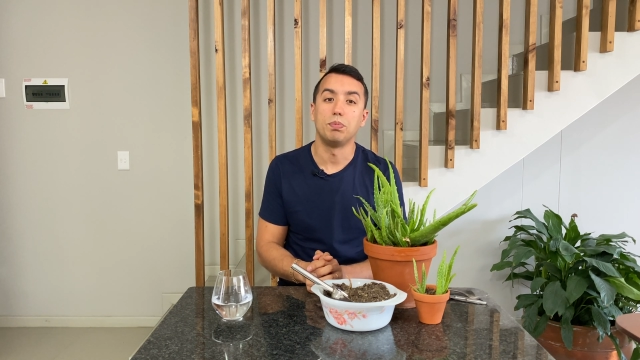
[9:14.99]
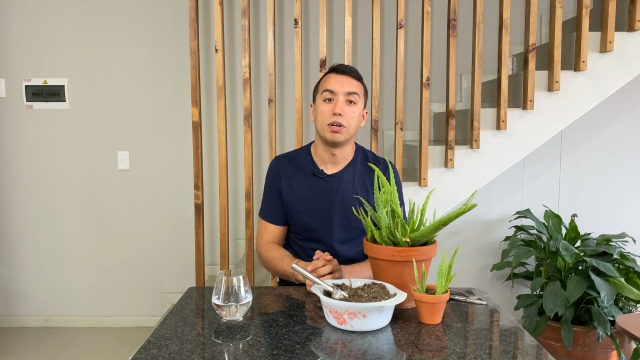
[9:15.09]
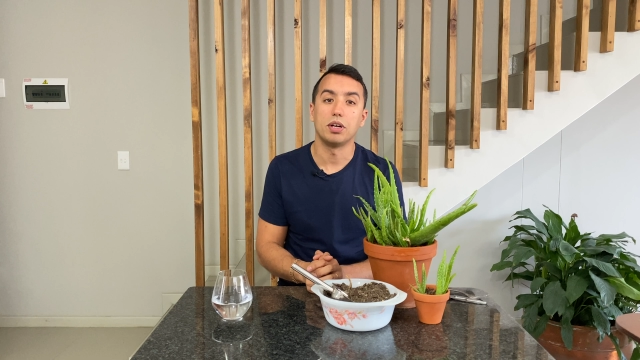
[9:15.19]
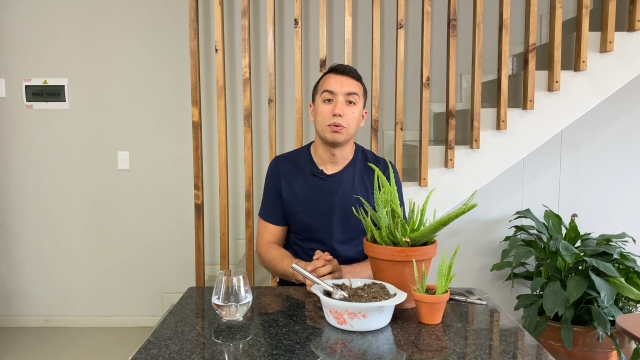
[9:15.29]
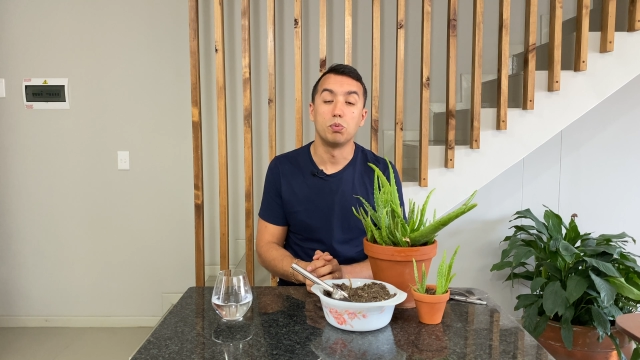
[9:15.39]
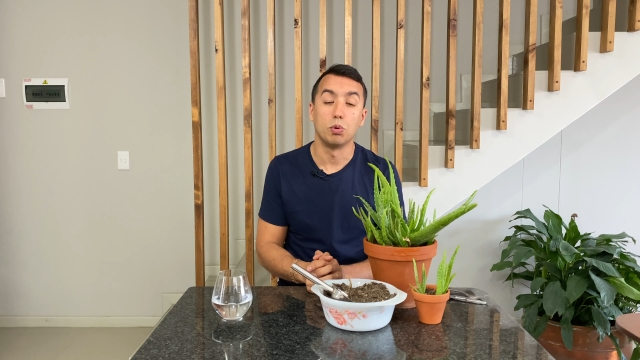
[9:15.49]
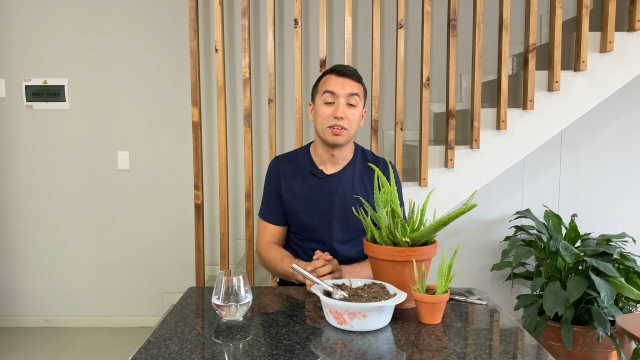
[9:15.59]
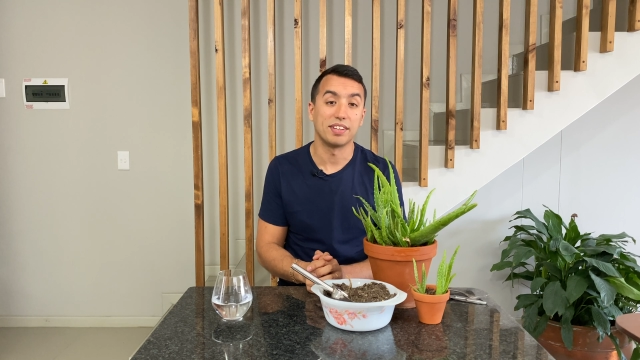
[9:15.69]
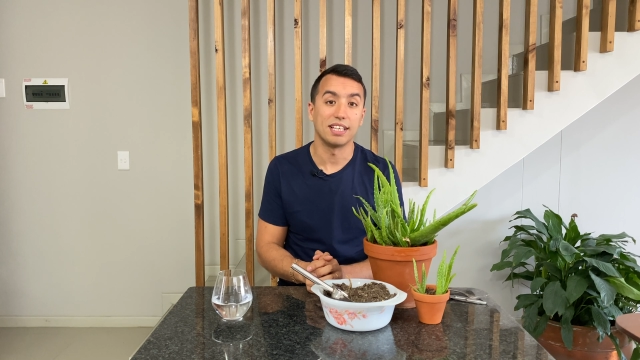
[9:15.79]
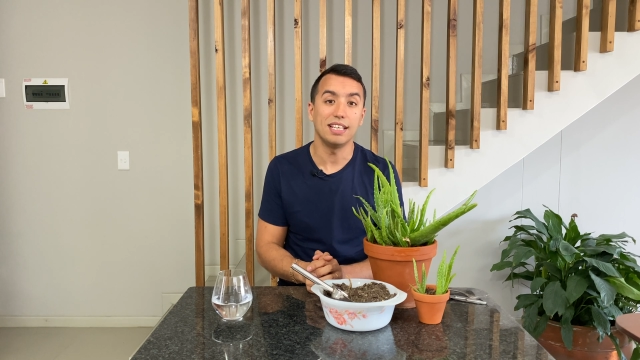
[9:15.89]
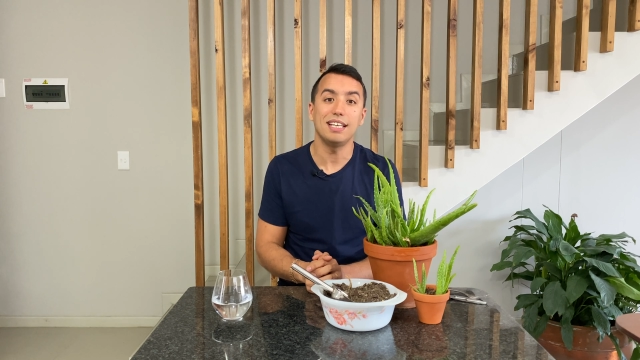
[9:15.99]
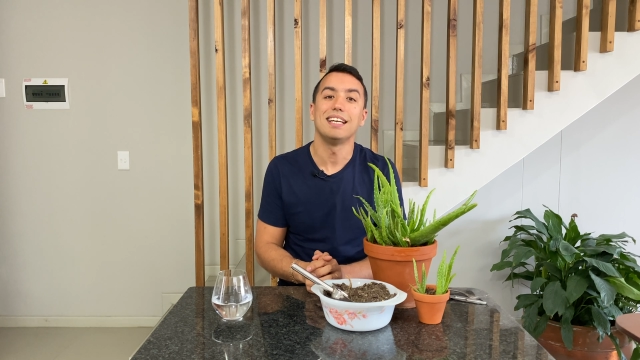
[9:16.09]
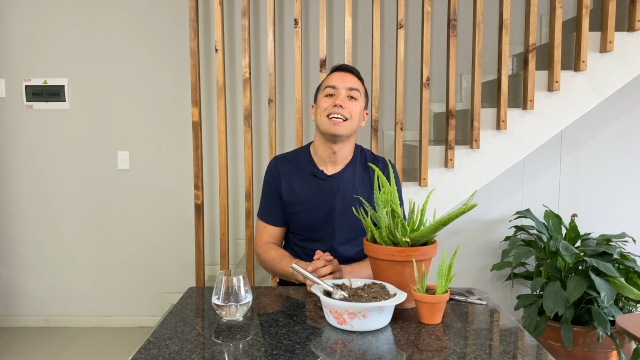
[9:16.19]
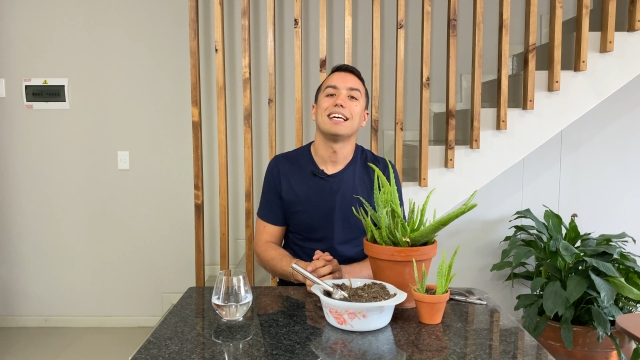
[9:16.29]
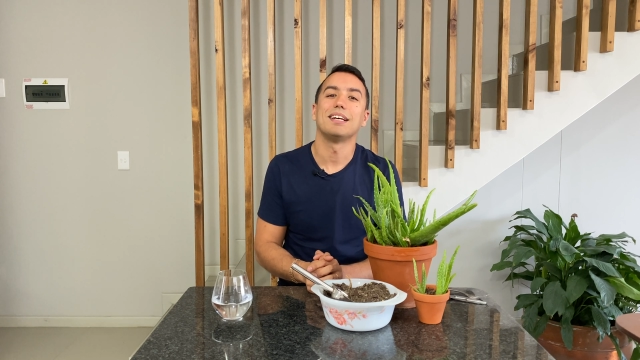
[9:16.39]
water,
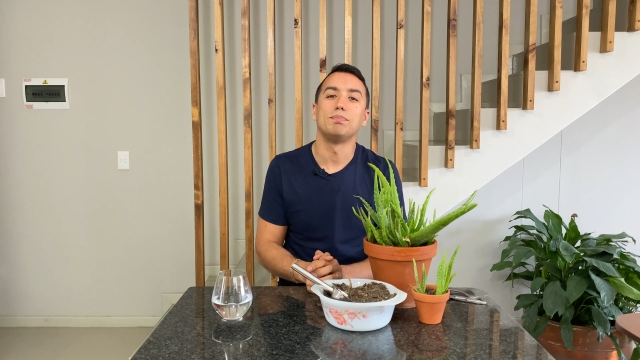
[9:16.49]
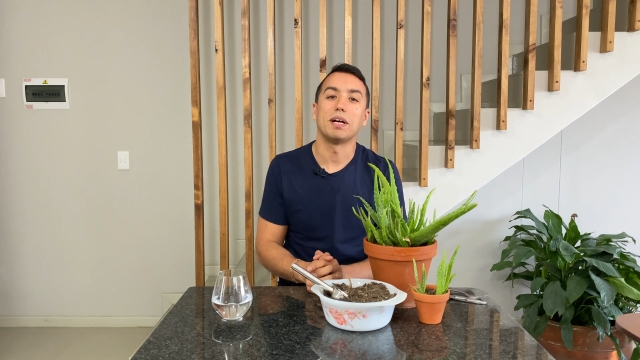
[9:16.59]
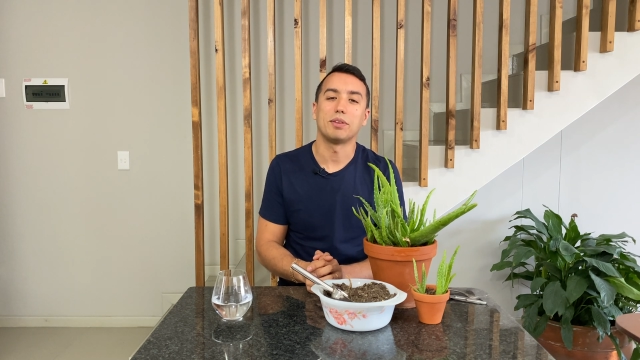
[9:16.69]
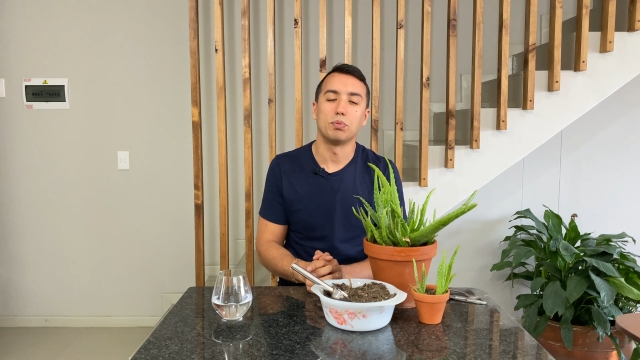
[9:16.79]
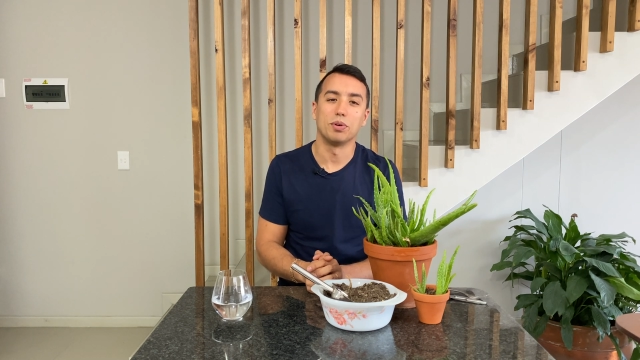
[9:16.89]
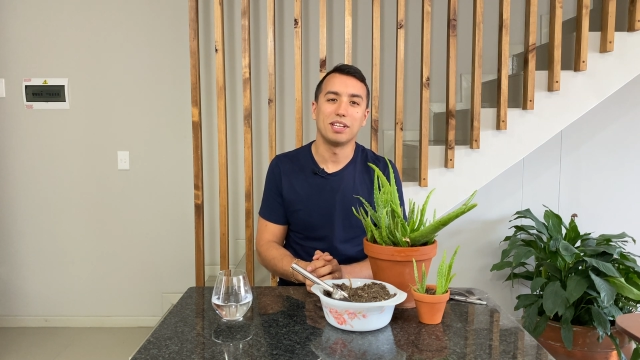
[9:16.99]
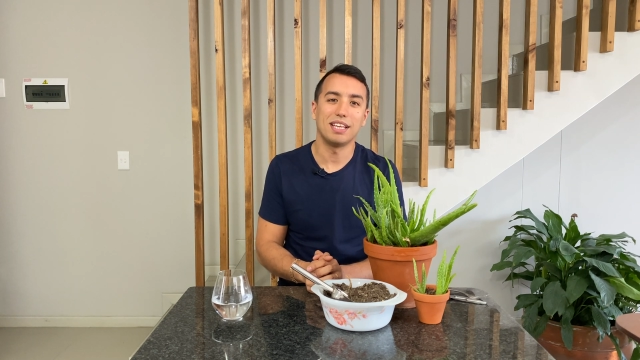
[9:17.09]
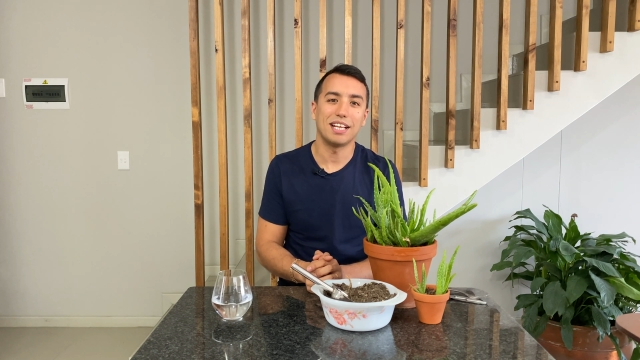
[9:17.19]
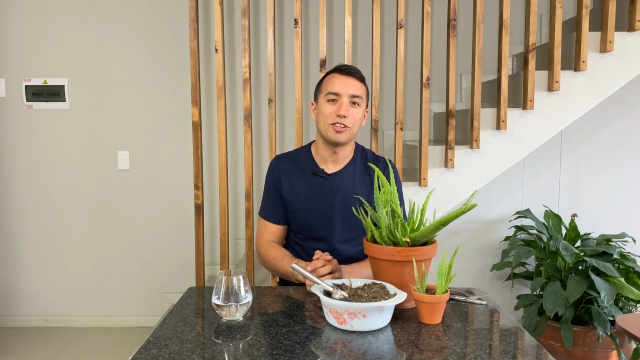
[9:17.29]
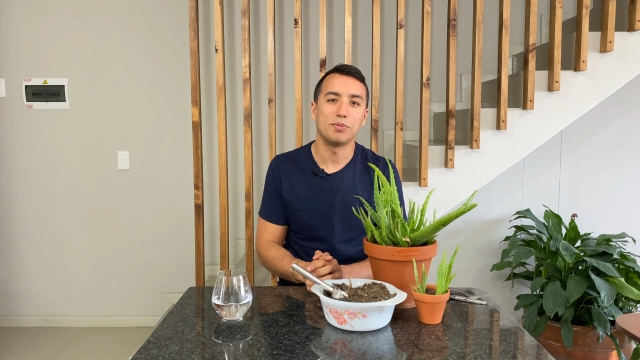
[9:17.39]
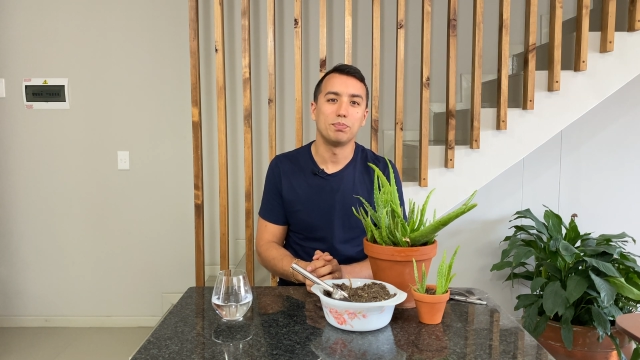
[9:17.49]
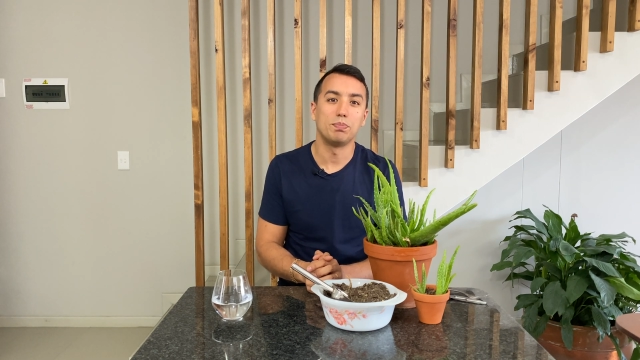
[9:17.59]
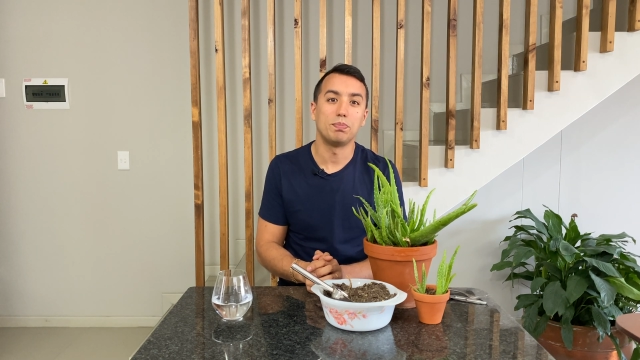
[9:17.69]
but the water that you